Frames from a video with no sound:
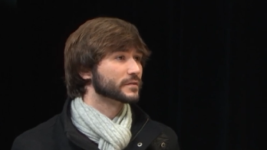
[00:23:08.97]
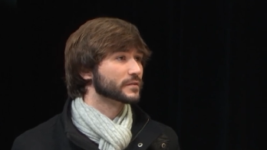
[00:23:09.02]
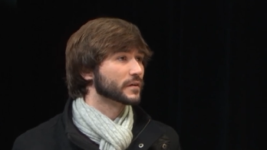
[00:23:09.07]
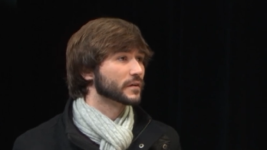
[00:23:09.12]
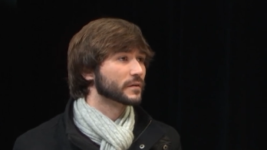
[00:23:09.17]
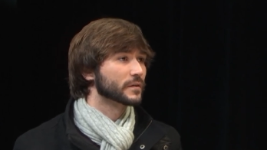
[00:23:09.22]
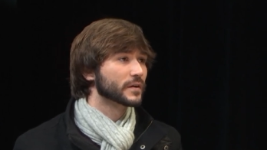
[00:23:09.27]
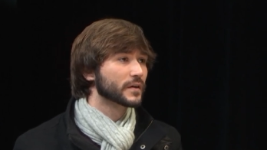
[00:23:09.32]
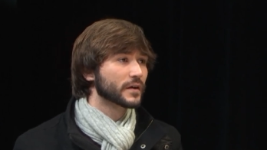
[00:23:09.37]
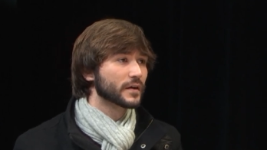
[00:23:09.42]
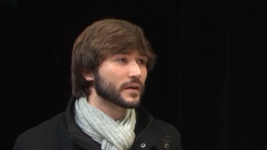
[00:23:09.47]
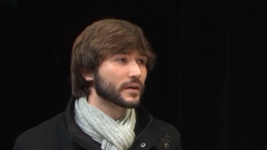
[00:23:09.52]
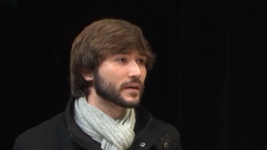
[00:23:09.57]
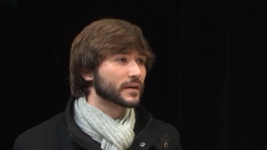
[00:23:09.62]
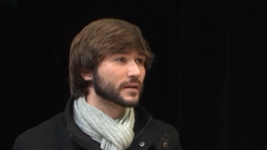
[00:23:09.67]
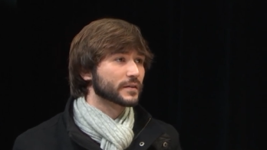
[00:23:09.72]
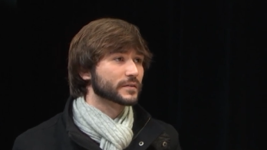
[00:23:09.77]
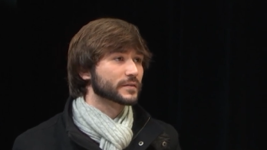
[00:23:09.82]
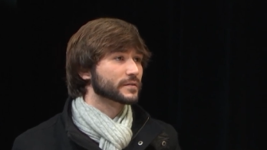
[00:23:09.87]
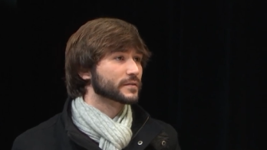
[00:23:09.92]
So
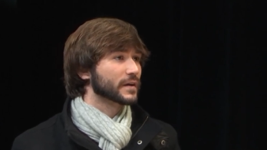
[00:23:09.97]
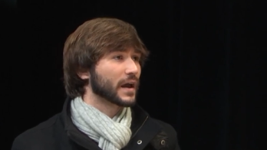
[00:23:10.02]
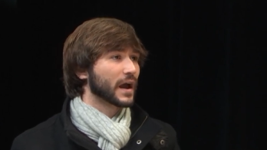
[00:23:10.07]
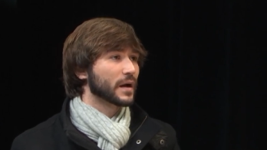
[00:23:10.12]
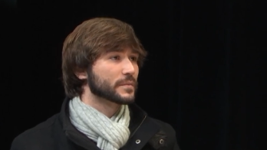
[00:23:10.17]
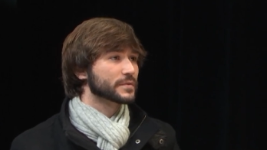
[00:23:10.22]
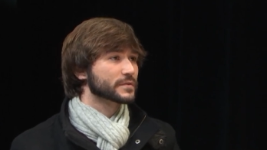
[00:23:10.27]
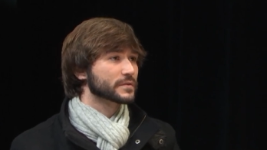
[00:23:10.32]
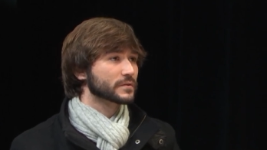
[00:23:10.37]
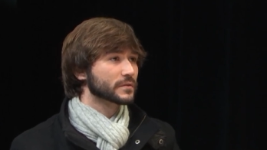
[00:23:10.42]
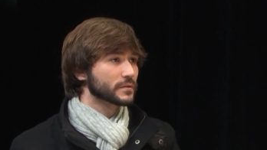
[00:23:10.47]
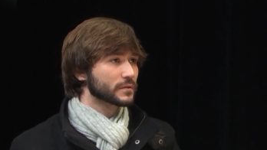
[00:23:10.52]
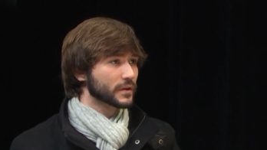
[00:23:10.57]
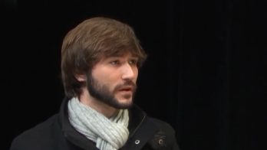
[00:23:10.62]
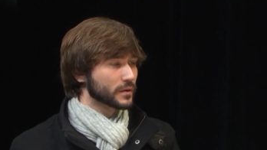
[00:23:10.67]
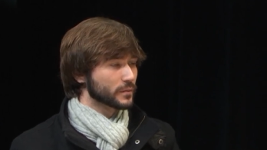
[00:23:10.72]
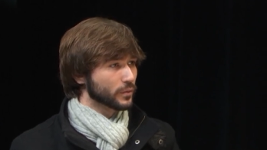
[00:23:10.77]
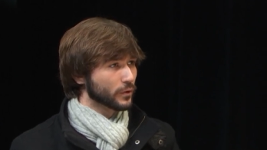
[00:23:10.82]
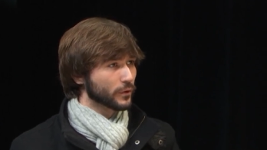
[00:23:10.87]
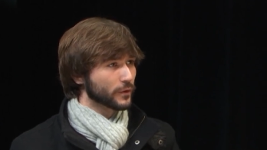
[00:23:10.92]
it's
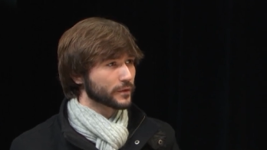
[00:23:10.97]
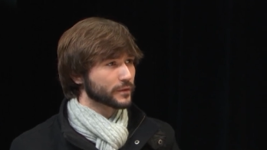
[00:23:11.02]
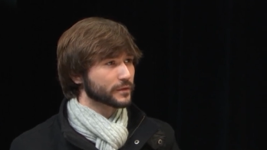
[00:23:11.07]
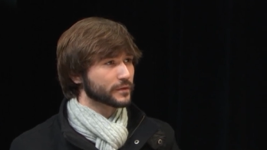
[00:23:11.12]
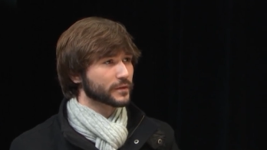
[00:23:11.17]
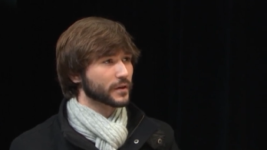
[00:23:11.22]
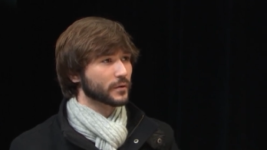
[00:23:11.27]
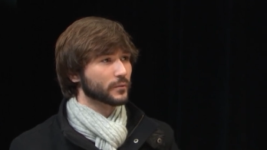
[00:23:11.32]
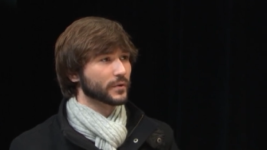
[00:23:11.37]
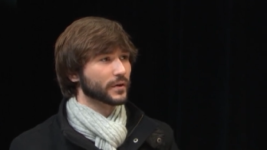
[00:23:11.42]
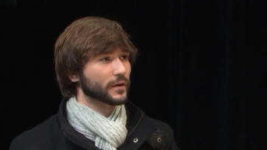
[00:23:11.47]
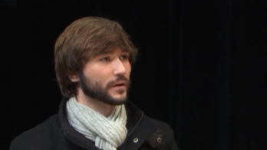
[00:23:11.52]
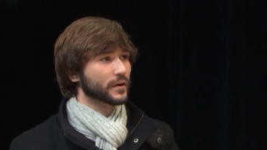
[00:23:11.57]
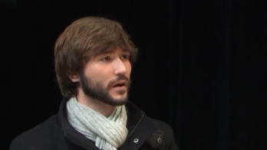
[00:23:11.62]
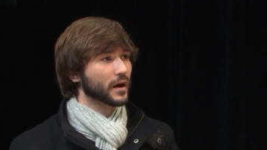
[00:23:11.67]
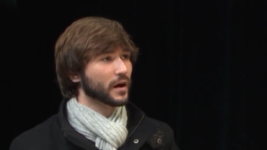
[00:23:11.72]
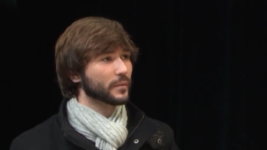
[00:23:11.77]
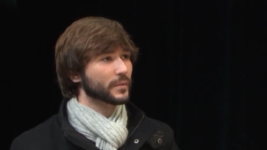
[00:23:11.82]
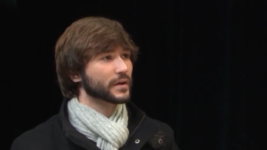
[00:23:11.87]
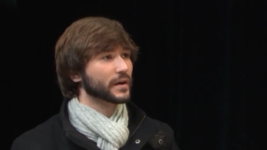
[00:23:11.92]
absolutely important that we are
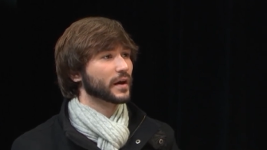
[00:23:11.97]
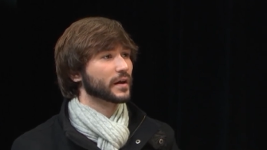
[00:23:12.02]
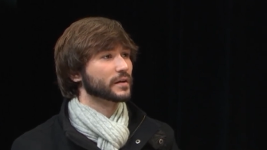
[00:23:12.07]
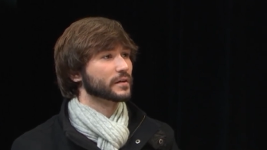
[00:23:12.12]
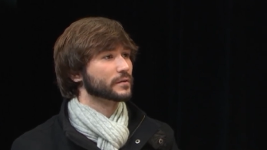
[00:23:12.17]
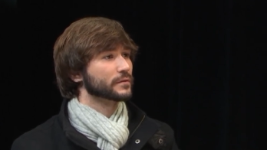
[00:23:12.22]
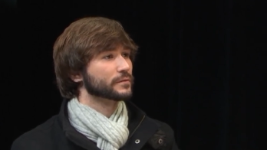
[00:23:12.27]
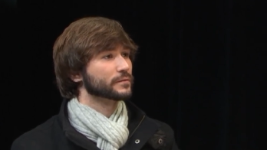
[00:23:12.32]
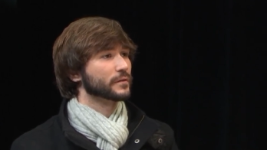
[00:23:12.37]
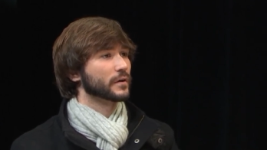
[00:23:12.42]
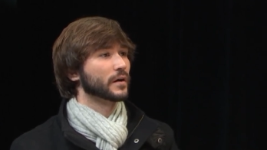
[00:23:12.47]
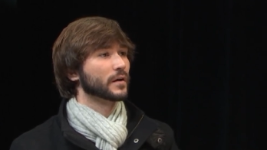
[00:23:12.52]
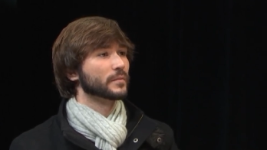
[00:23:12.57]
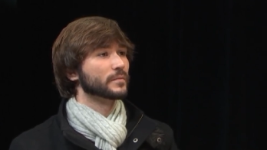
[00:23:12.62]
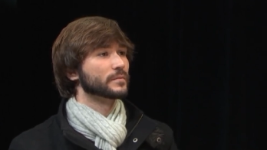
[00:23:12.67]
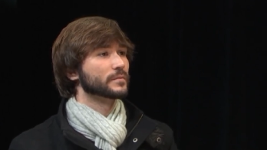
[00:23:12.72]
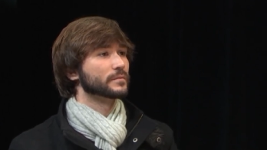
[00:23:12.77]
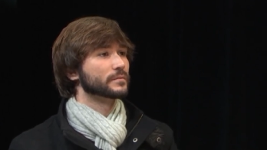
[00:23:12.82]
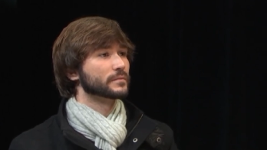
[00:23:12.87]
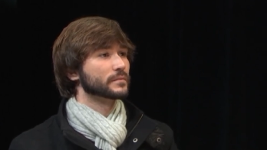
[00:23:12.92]
coming at it
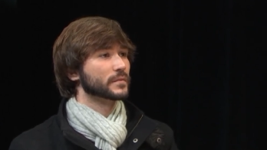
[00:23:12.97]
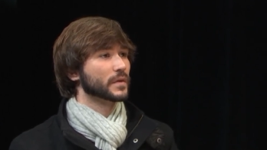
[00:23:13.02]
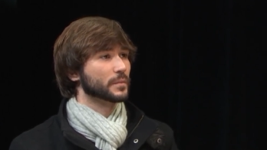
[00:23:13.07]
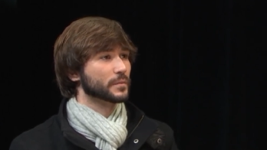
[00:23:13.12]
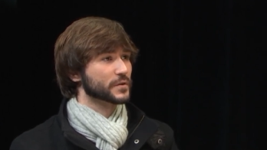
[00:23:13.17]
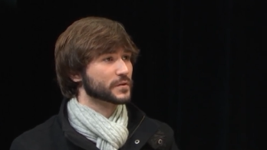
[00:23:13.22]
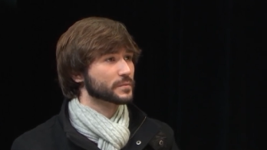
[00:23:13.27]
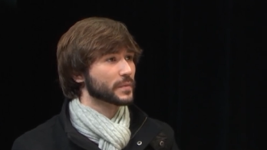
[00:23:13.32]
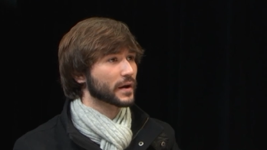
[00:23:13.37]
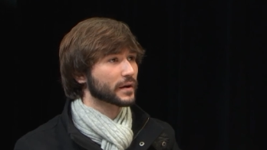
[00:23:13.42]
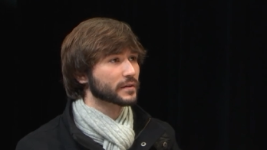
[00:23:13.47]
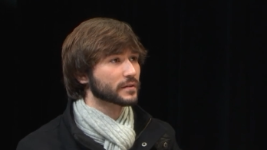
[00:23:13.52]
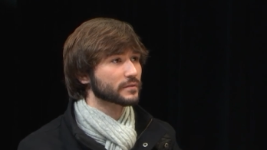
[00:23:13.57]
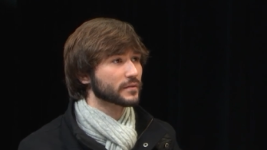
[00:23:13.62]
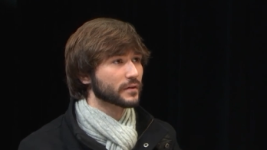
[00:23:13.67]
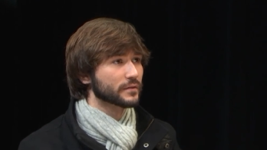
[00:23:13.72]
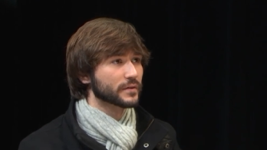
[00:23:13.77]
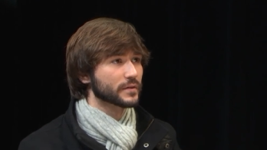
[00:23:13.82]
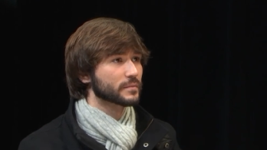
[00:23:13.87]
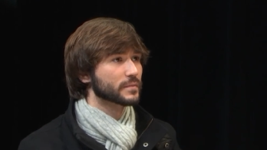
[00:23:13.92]
from a perspective
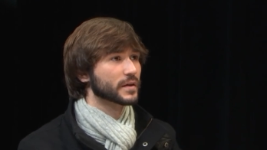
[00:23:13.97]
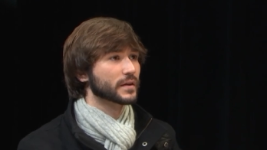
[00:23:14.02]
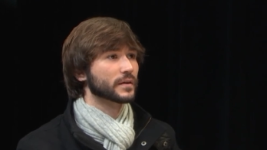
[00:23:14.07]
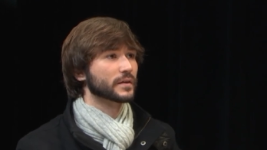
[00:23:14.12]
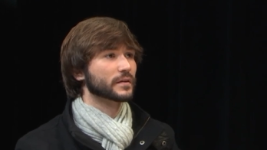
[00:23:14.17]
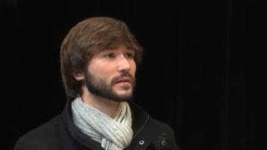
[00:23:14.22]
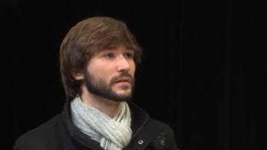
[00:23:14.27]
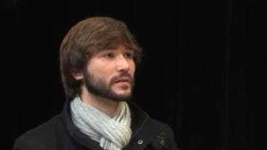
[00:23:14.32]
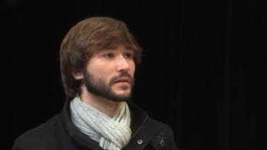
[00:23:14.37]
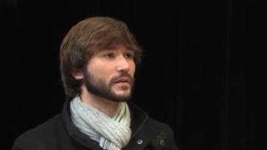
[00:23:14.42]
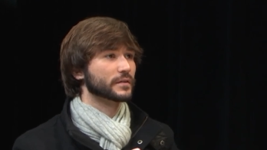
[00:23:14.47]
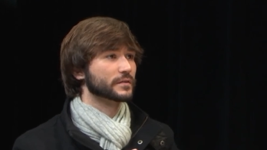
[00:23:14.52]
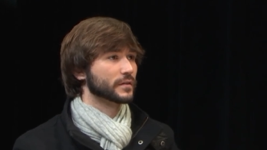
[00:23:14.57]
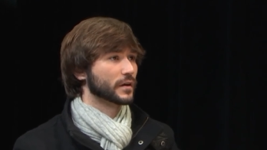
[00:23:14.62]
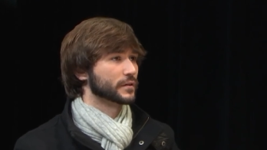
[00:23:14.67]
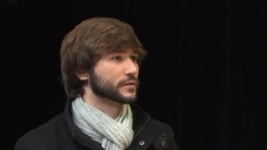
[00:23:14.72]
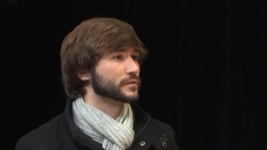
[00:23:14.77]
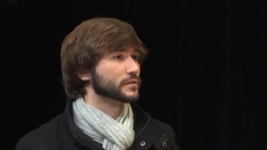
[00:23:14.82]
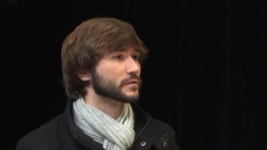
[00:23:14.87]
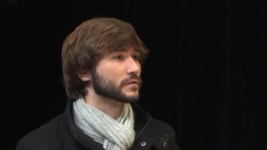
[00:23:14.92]
of it being
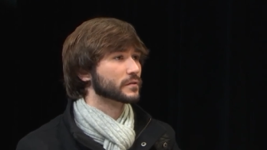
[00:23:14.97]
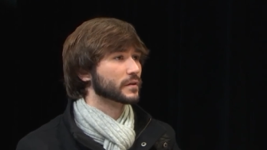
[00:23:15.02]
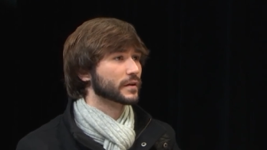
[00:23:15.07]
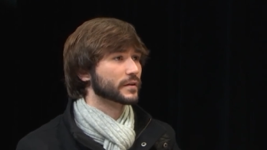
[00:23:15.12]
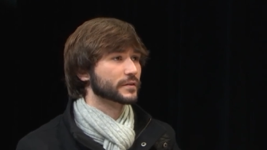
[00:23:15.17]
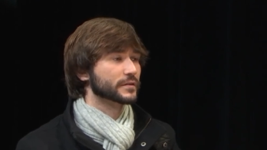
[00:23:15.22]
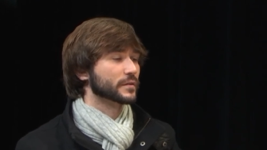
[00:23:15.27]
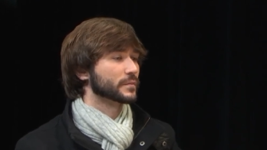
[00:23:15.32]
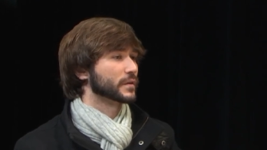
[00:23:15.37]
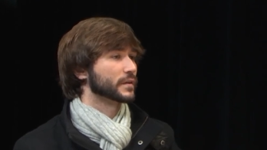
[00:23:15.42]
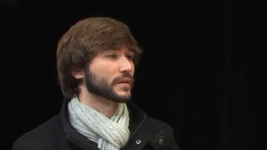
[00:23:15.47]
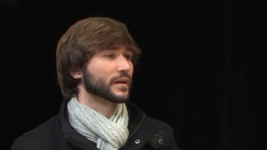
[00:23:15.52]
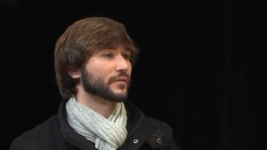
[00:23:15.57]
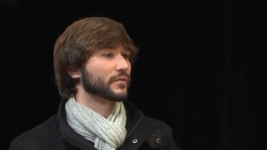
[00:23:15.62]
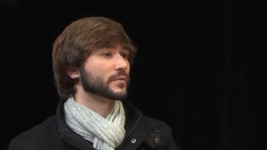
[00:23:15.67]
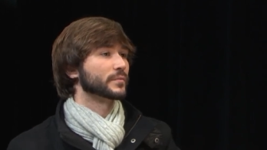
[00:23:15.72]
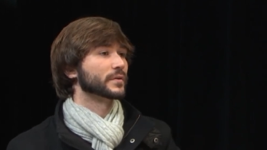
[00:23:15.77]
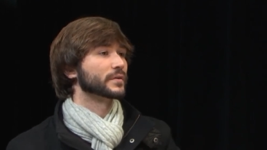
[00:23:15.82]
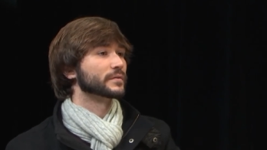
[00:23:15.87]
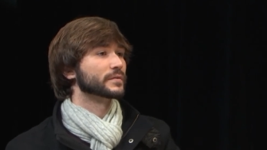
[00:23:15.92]
essential and something that
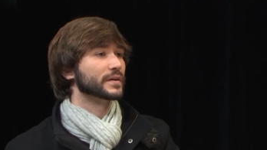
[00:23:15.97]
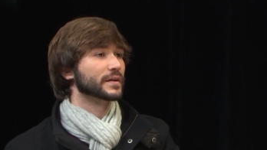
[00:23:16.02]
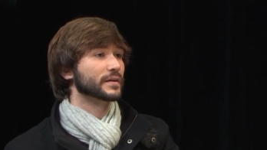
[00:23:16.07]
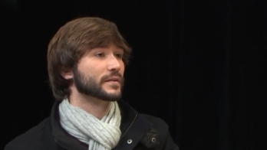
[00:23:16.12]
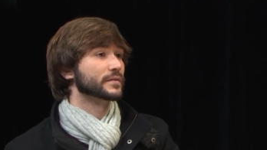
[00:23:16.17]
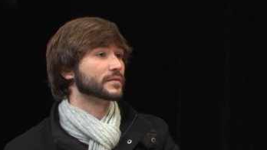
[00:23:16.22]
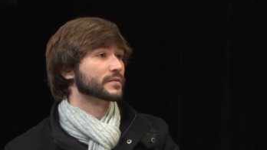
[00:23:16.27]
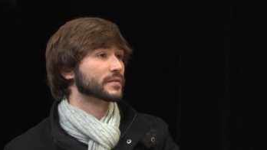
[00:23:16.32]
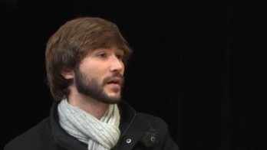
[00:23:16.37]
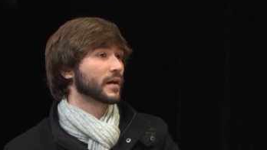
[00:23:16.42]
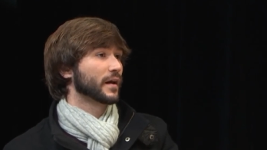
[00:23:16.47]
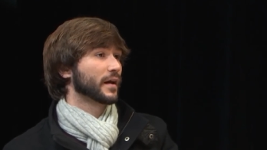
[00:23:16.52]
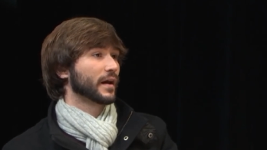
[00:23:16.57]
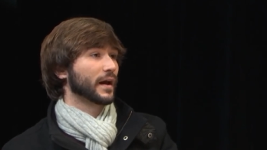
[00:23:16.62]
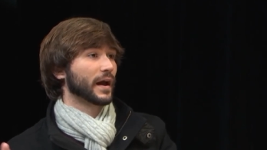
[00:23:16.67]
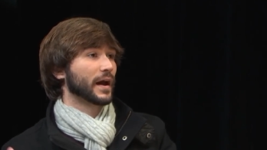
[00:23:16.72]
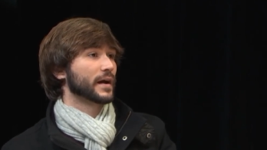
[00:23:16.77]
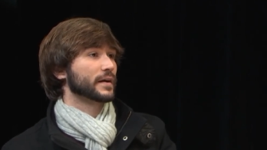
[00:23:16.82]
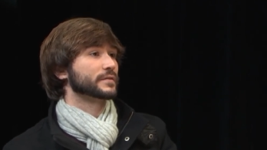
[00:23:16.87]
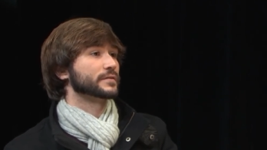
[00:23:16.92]
everyone needs
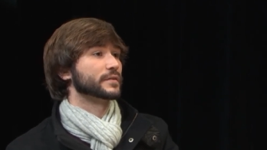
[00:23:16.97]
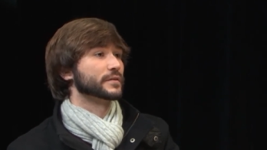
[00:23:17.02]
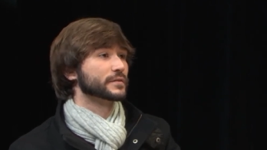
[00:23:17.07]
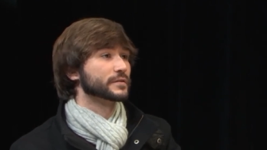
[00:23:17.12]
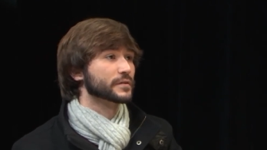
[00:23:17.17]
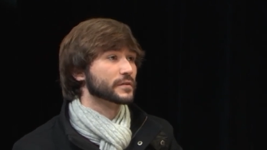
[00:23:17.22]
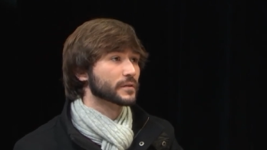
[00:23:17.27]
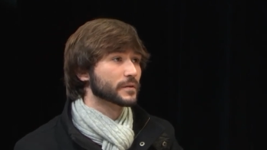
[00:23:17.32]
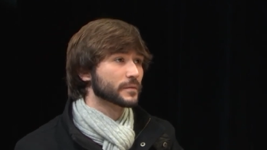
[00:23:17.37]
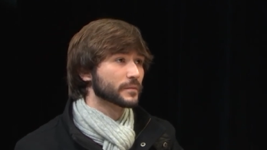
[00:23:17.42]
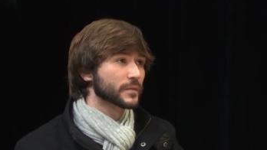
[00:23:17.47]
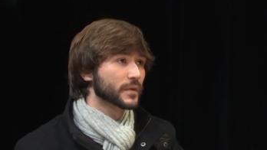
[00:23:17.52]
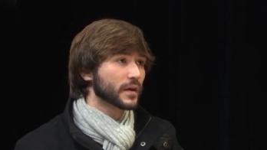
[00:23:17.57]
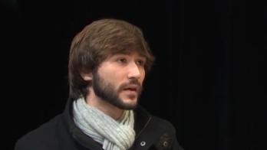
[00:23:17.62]
access to.